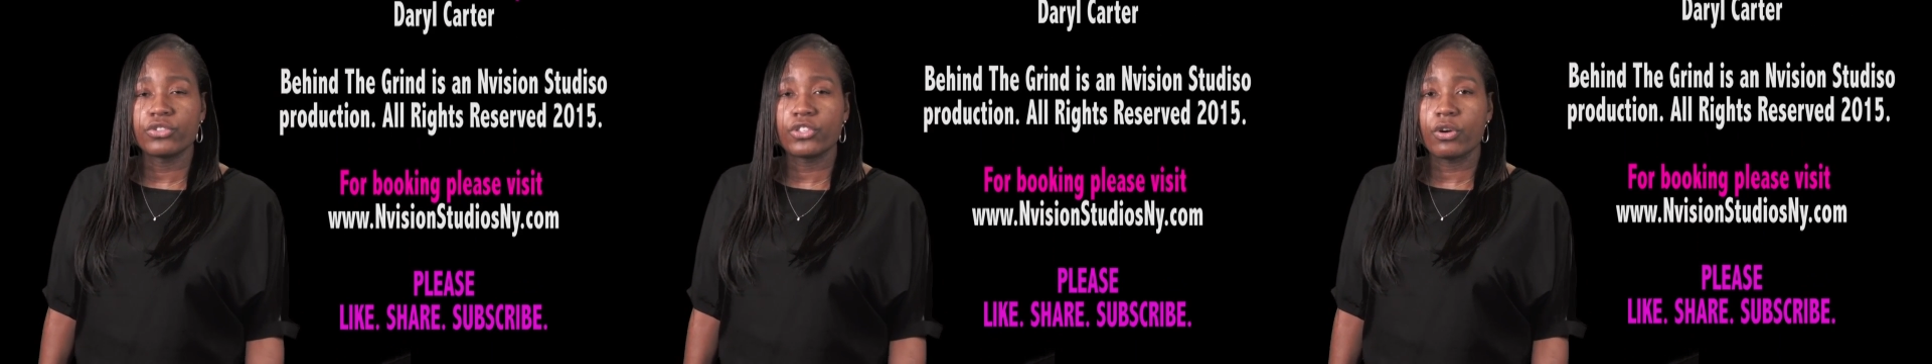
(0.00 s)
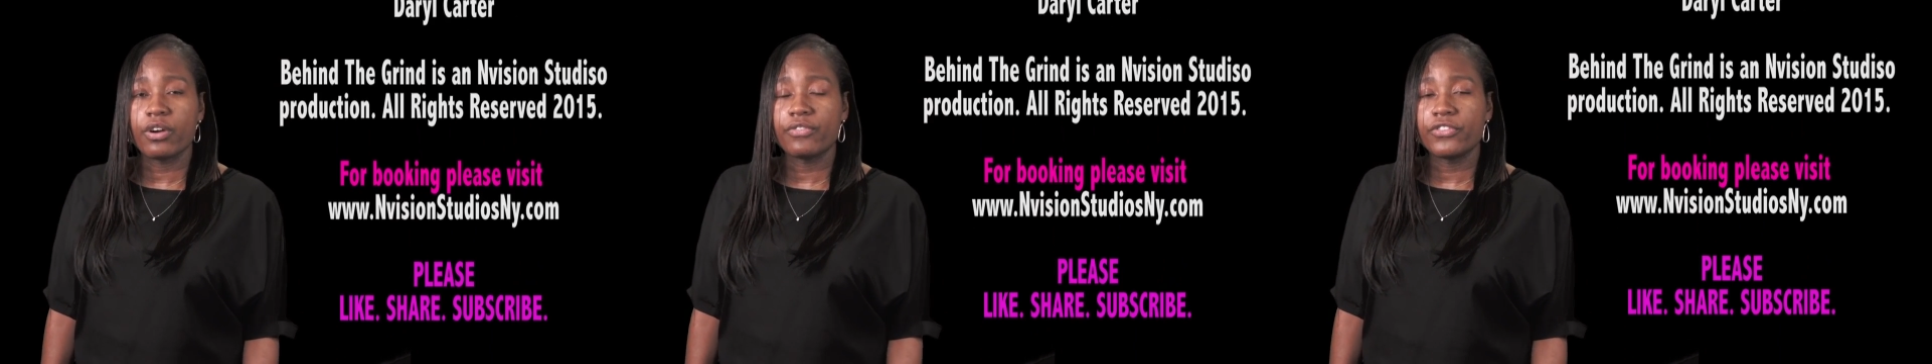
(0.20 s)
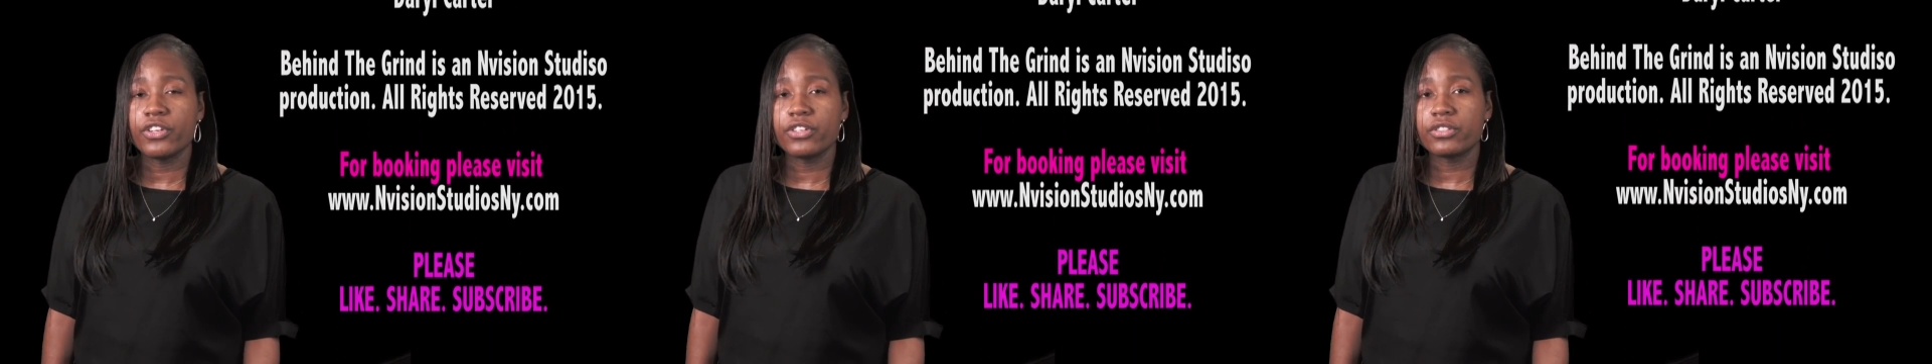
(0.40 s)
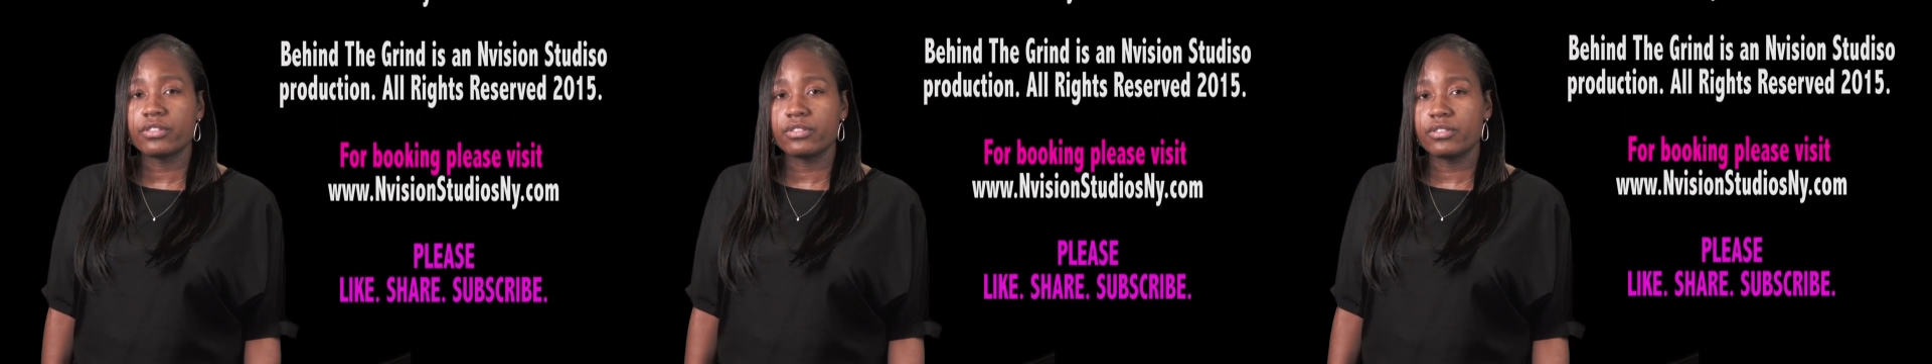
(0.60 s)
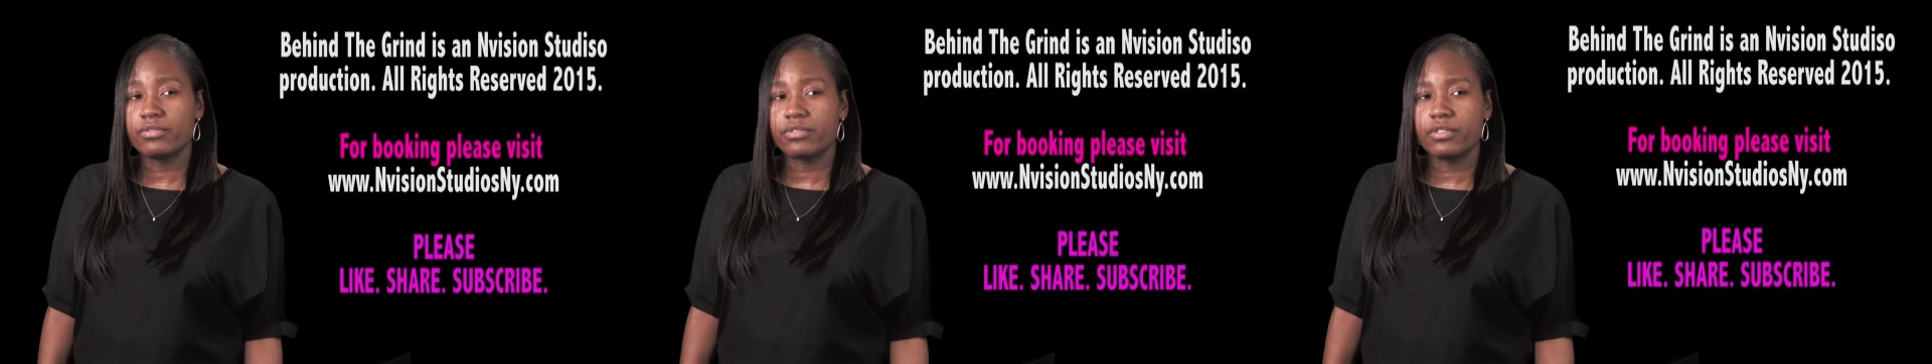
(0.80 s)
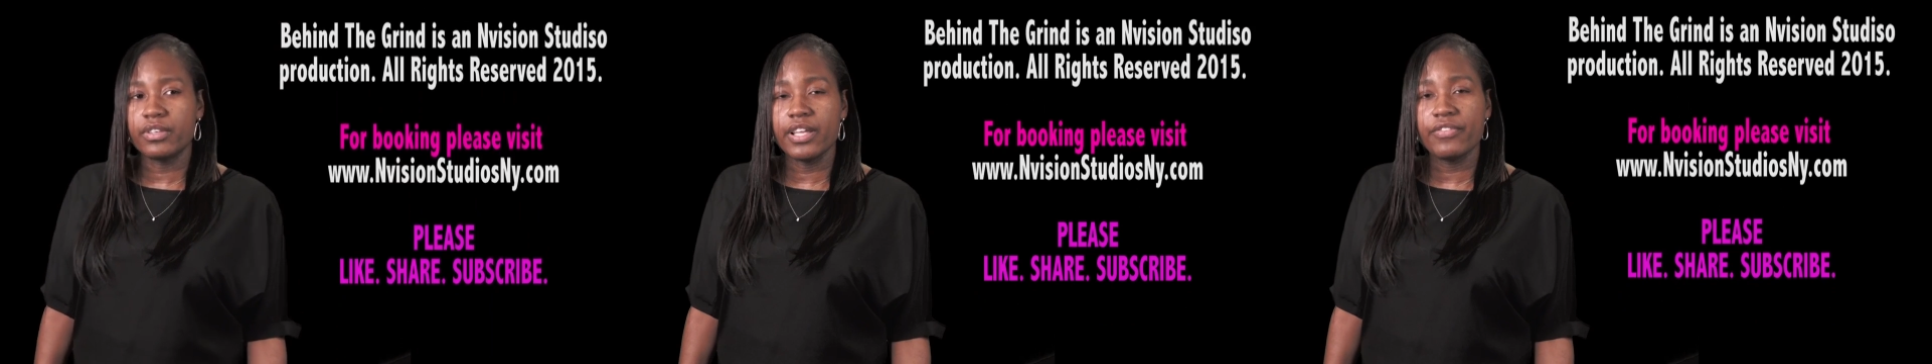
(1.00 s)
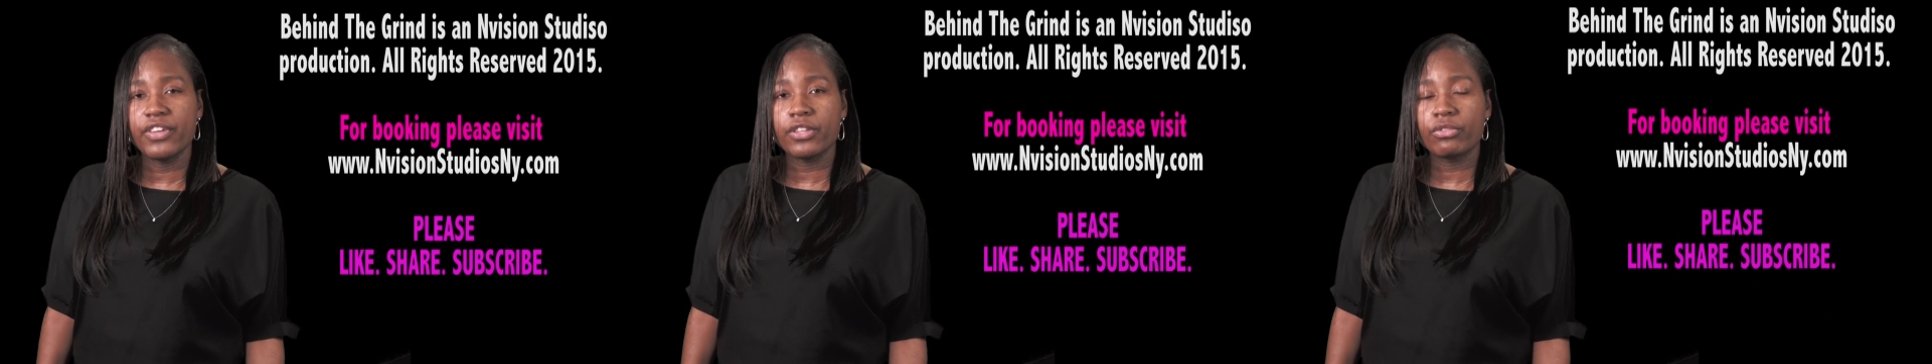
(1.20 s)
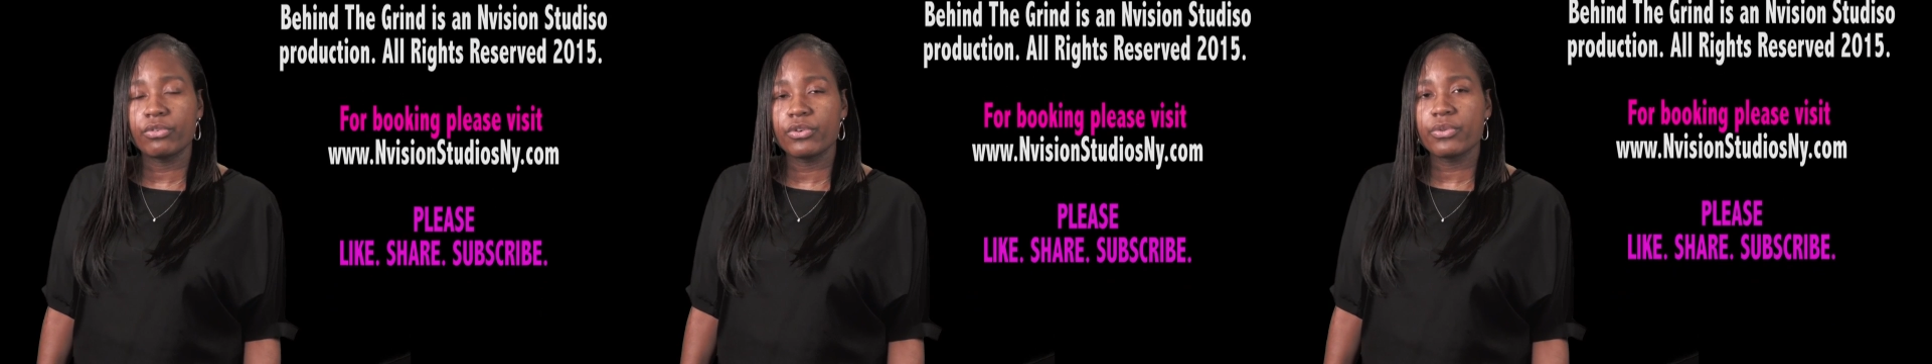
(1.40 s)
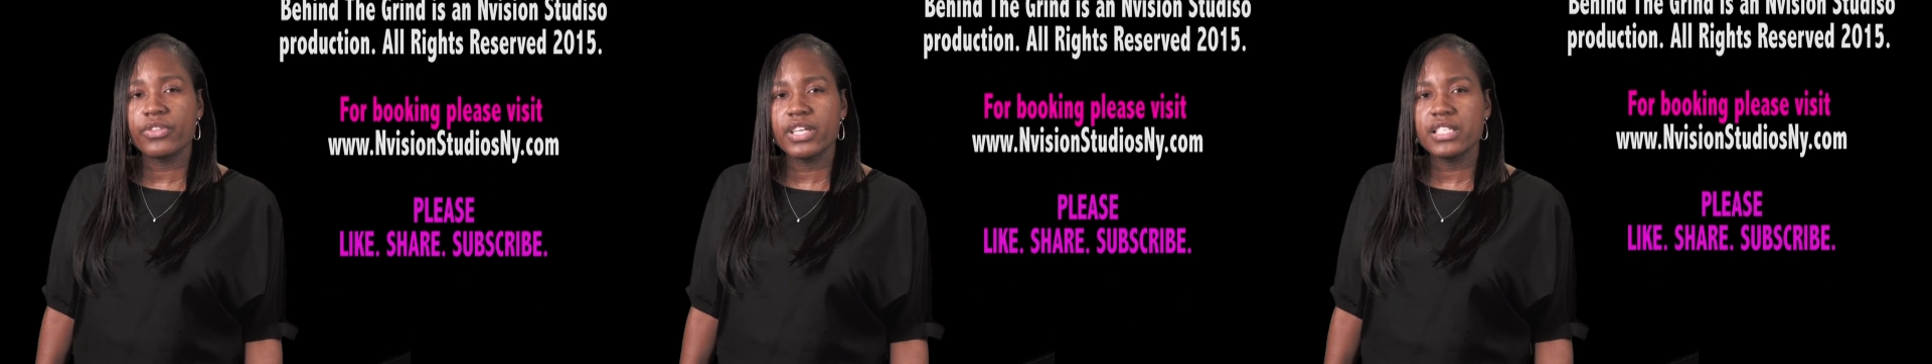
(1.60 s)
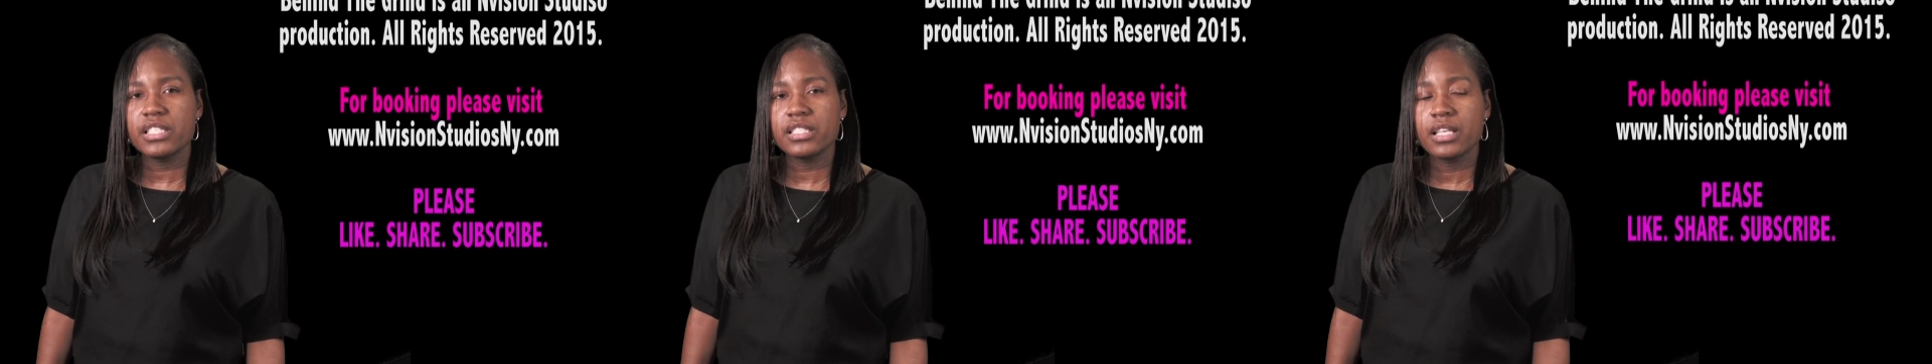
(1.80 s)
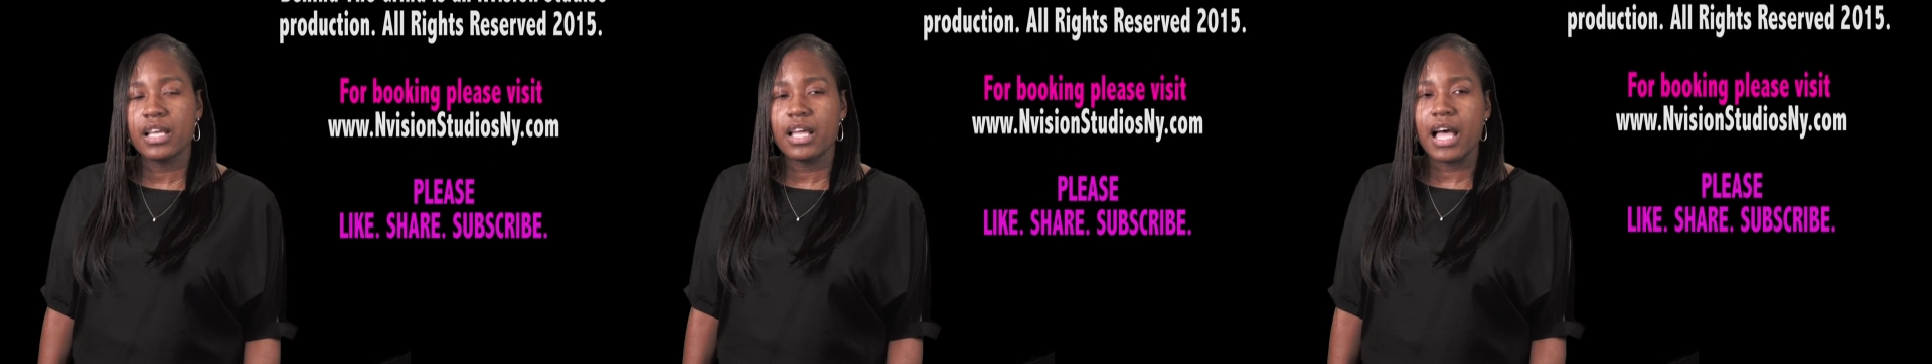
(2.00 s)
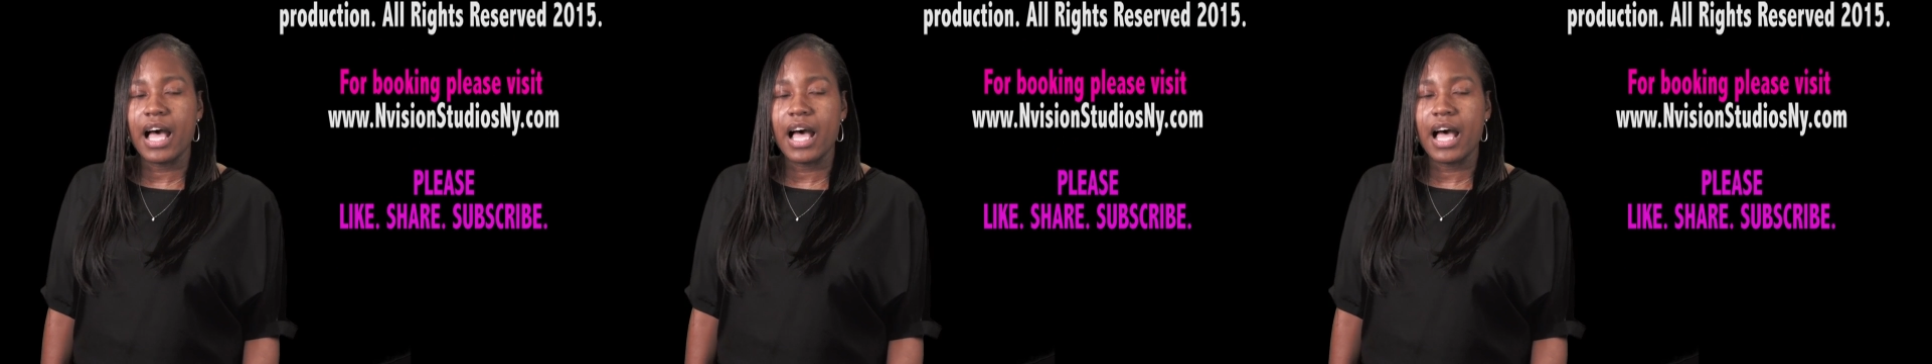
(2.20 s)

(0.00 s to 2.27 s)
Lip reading: So if you're living through this,